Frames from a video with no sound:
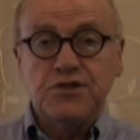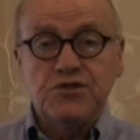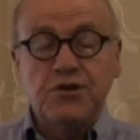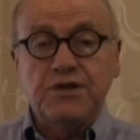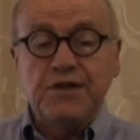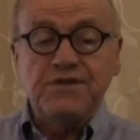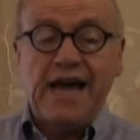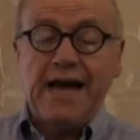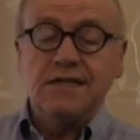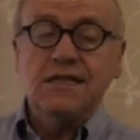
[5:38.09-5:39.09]
there's no gift
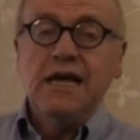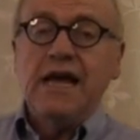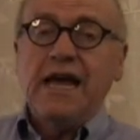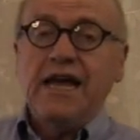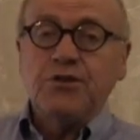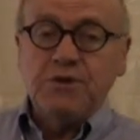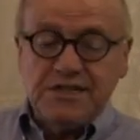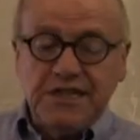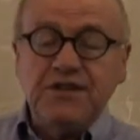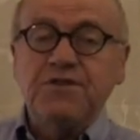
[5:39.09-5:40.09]
tax, and the
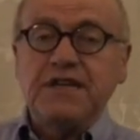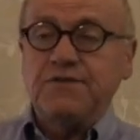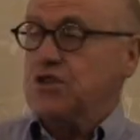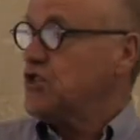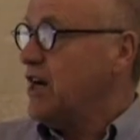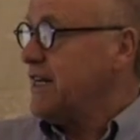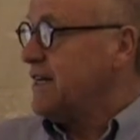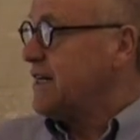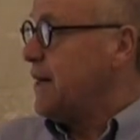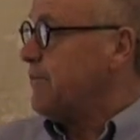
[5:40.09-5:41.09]
receipt of a gift is not
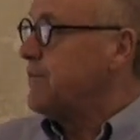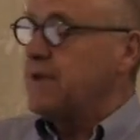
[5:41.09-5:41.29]
income.